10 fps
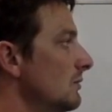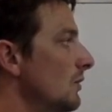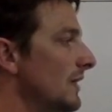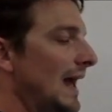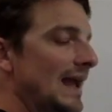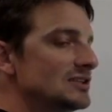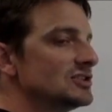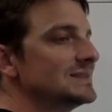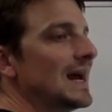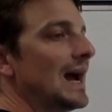Well, the H
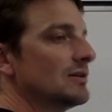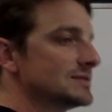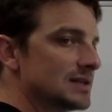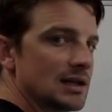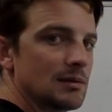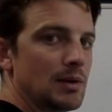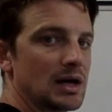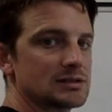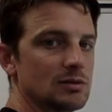is outside the box.